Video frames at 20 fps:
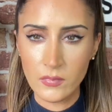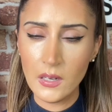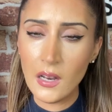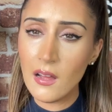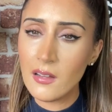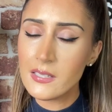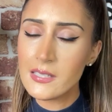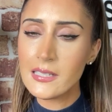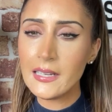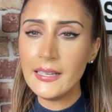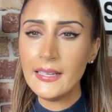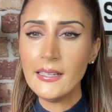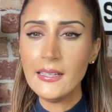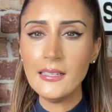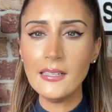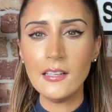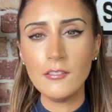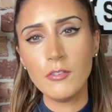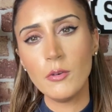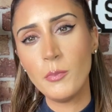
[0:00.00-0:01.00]
Lastly,
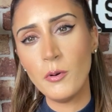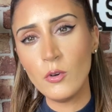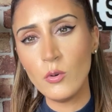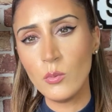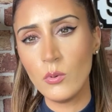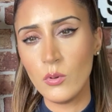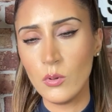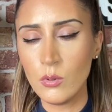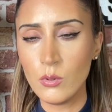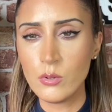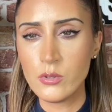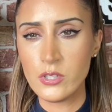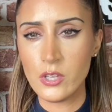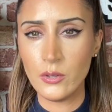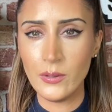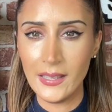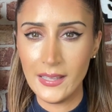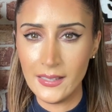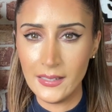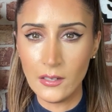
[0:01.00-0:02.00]
Liverpool will also
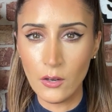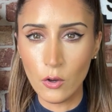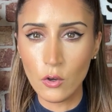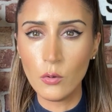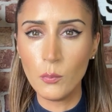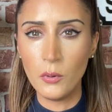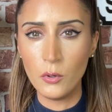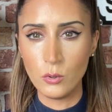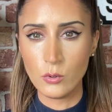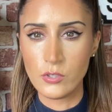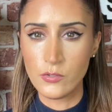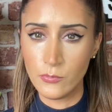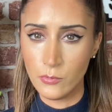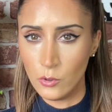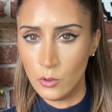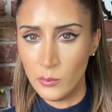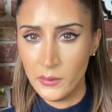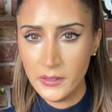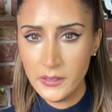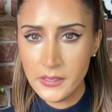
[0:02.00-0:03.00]
hit long balls
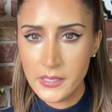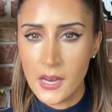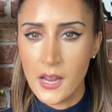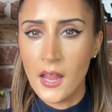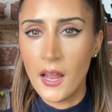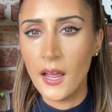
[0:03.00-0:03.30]
forward,